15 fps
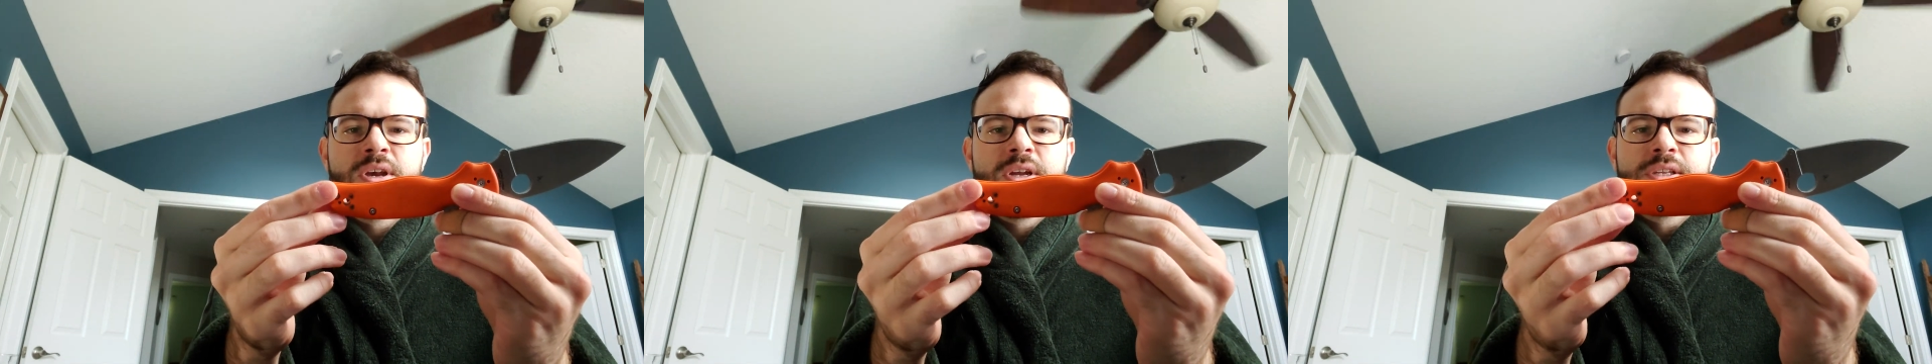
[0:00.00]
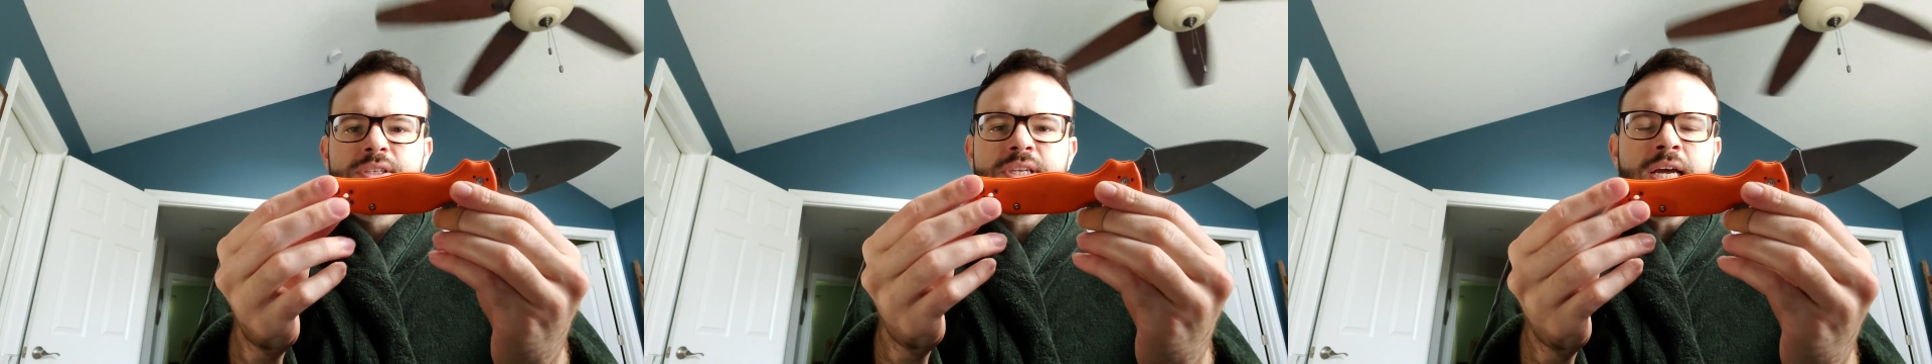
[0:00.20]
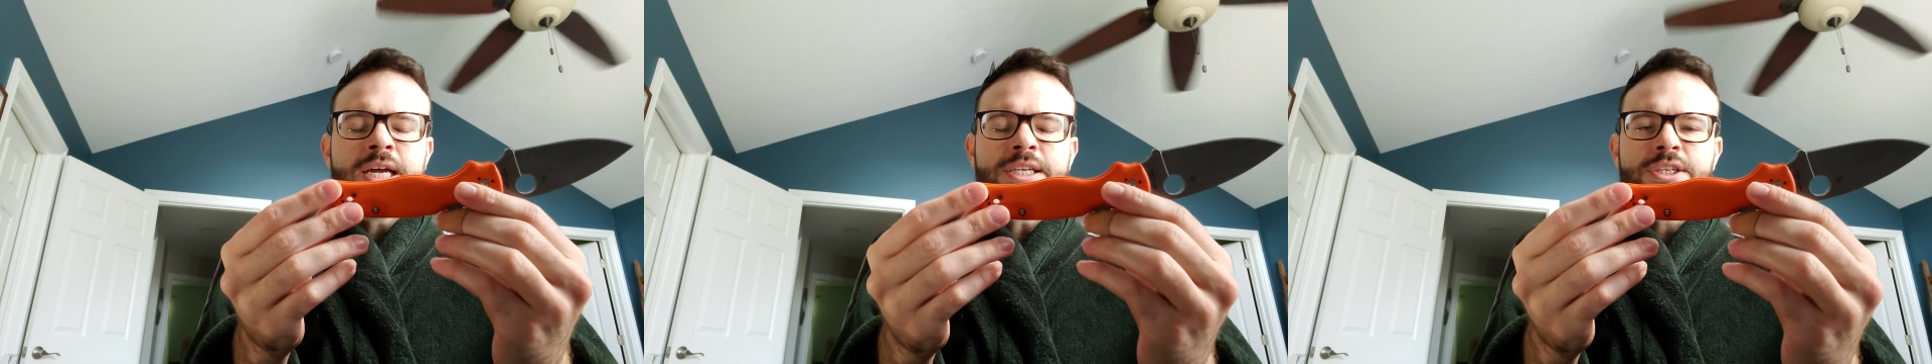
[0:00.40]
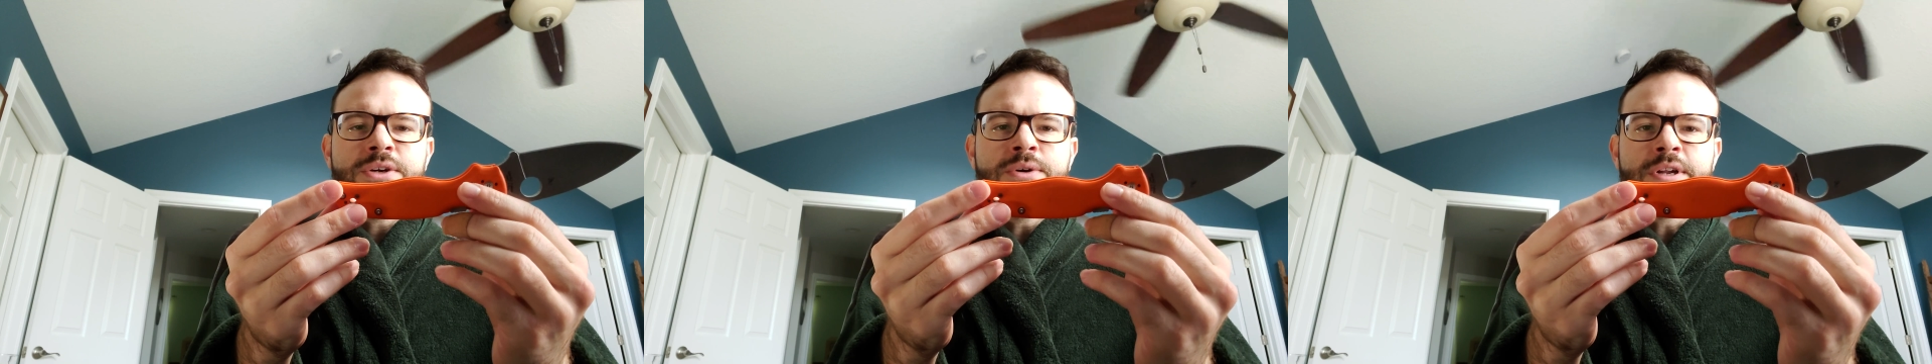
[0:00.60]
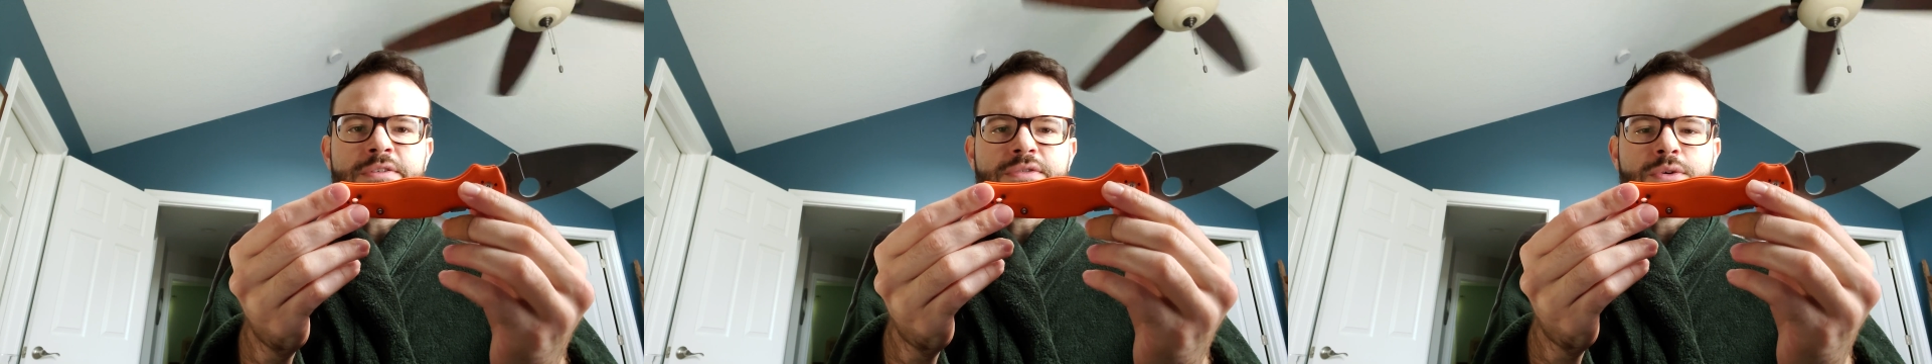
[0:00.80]
it's not
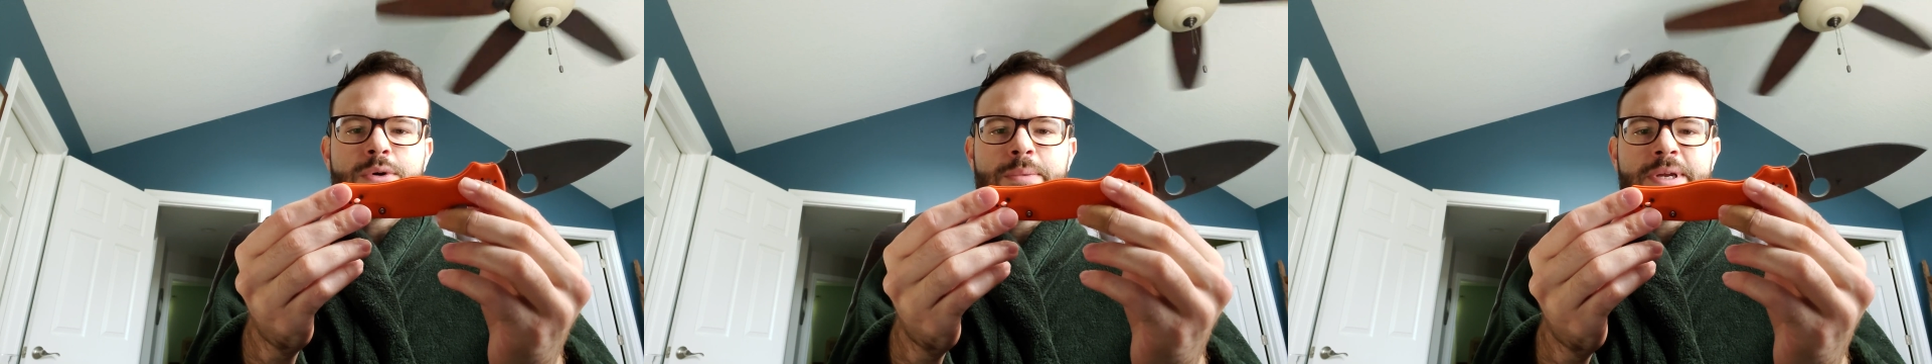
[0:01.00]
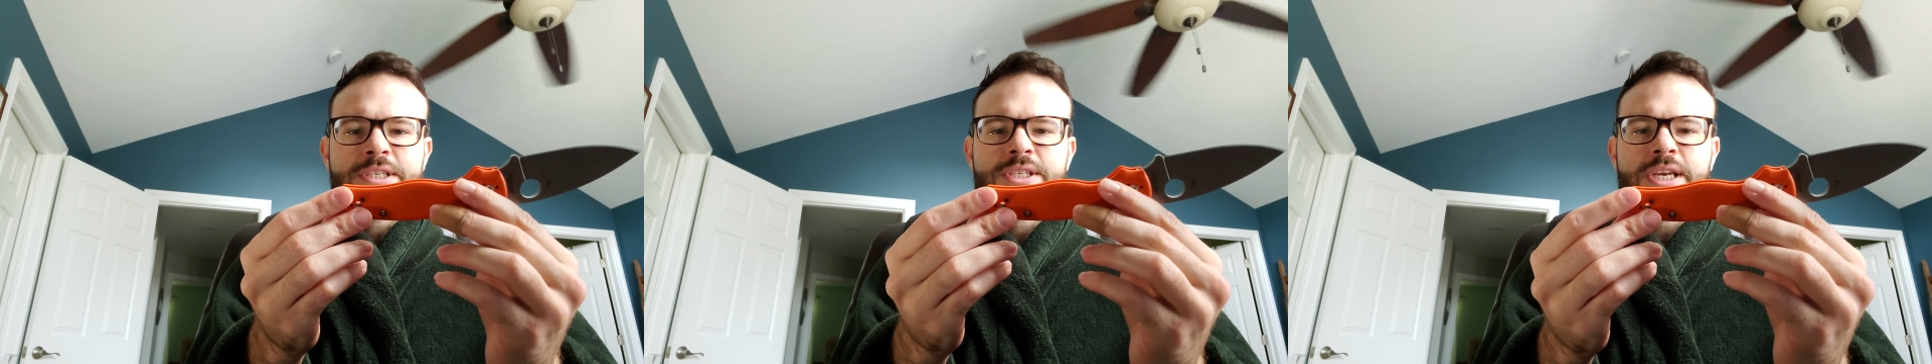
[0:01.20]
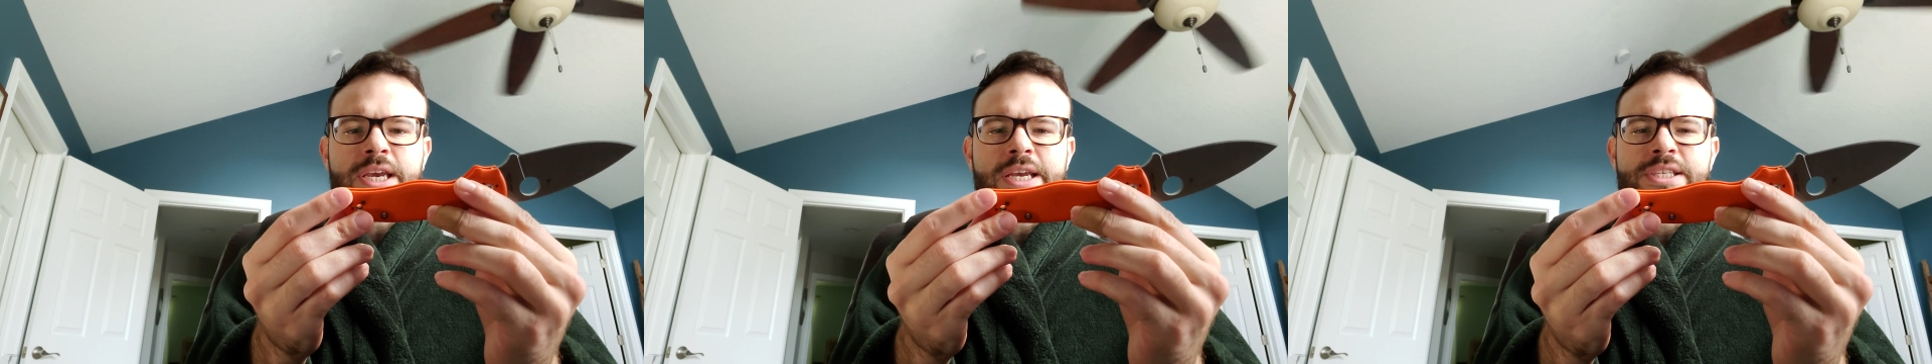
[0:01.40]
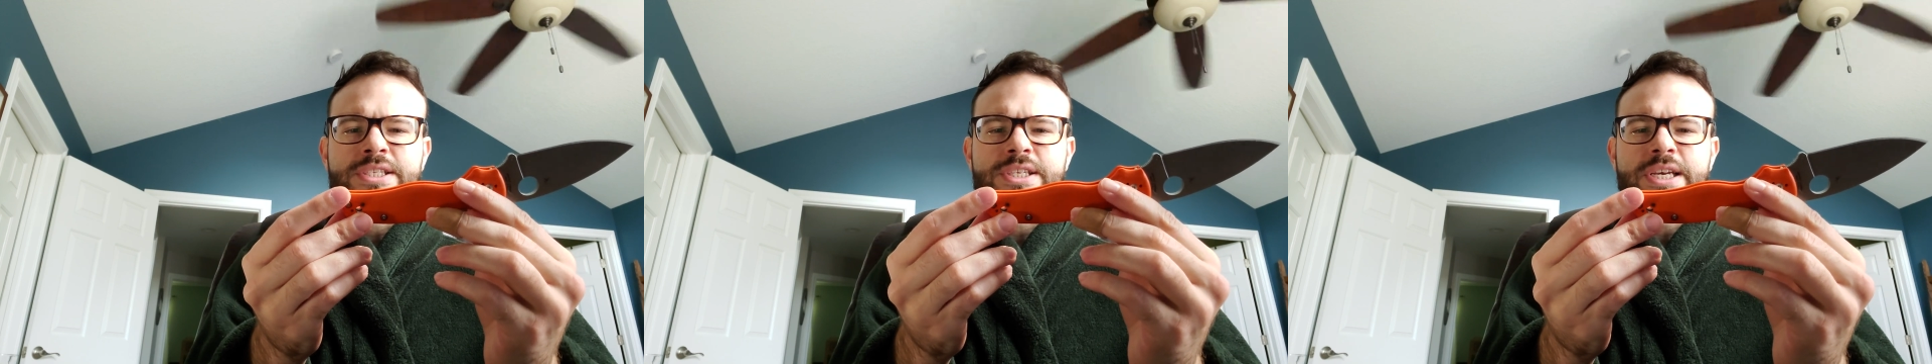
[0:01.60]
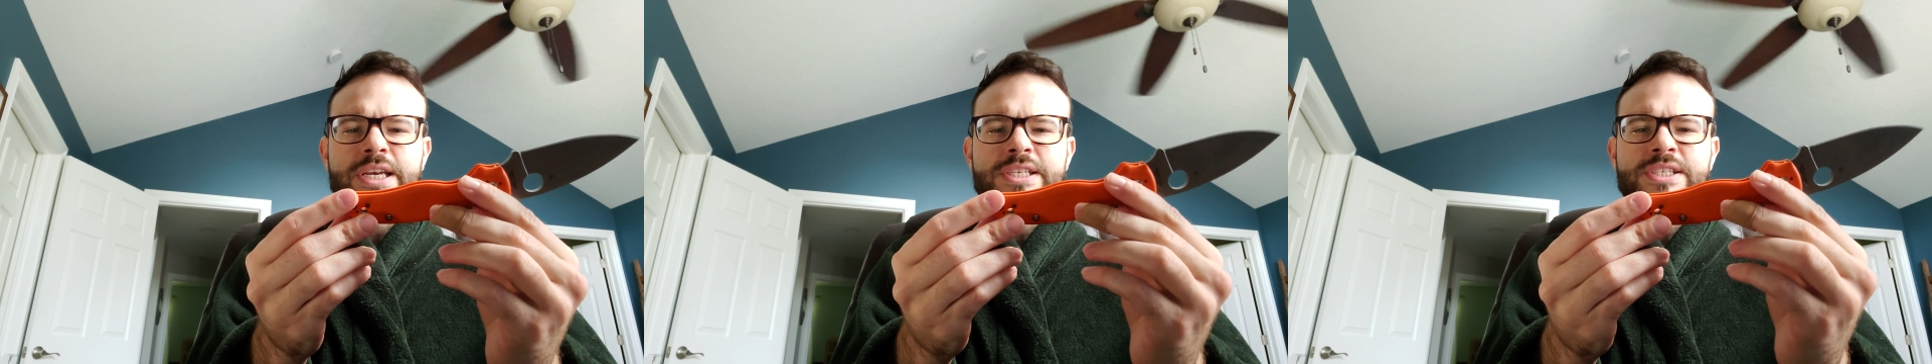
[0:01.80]
doing it for me. It's like
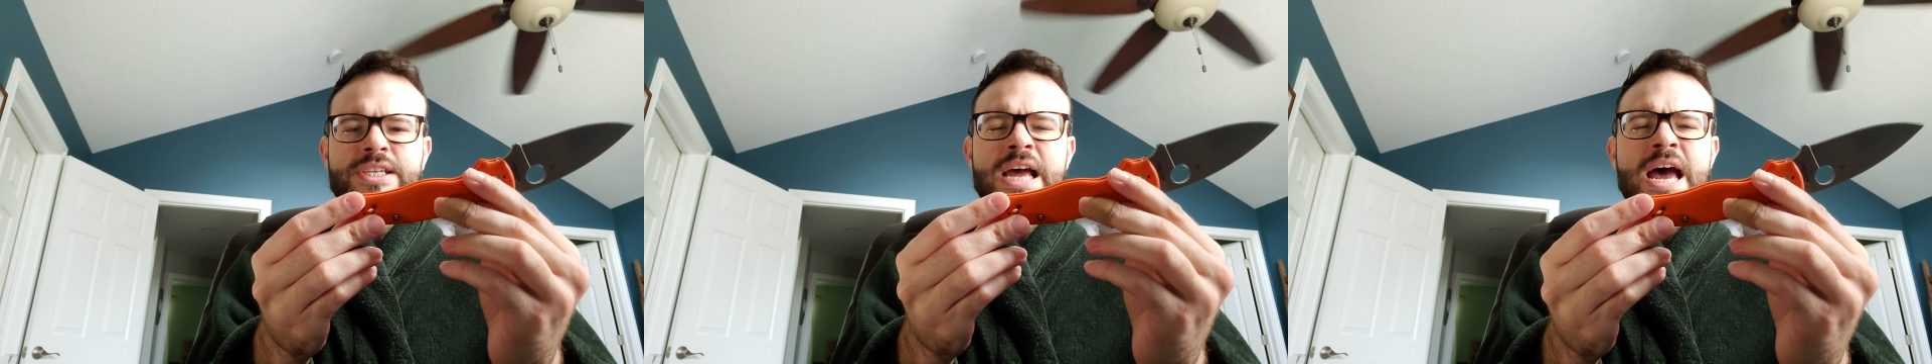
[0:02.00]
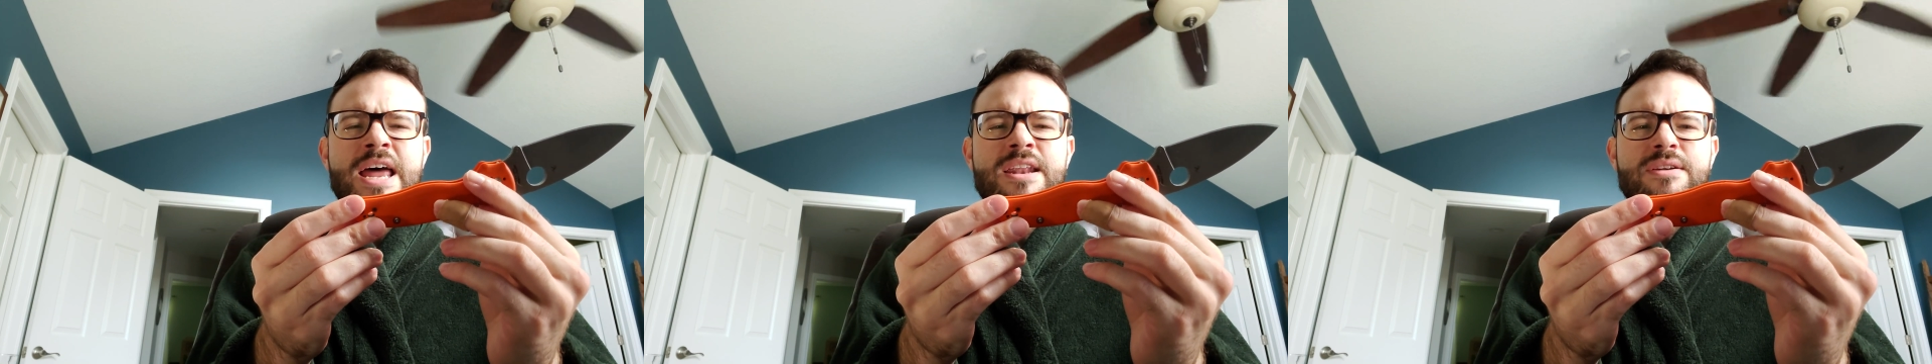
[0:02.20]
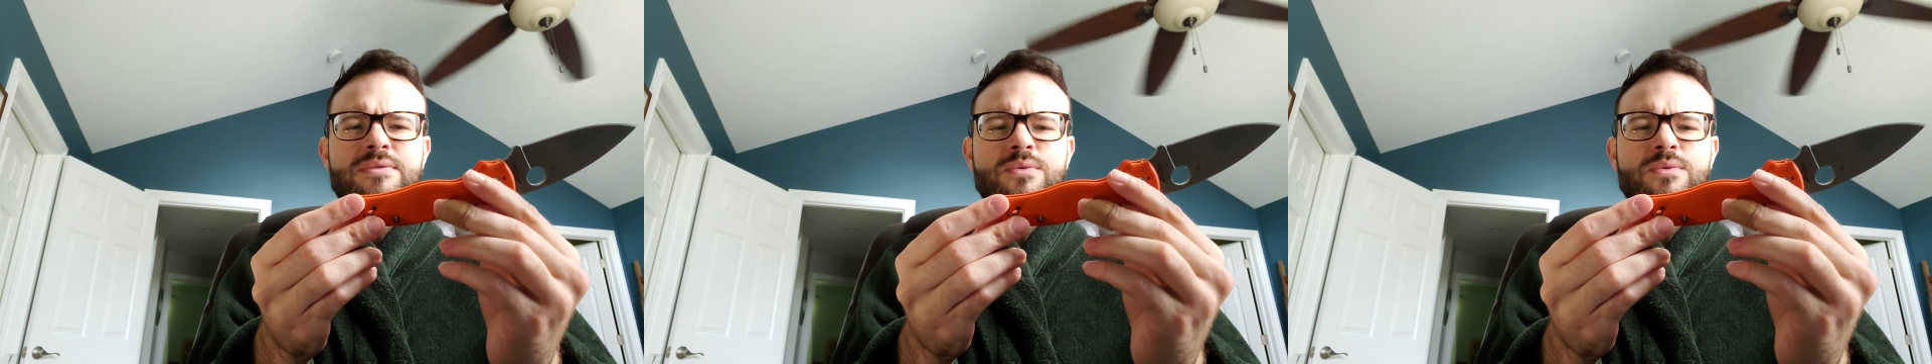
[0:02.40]
it's not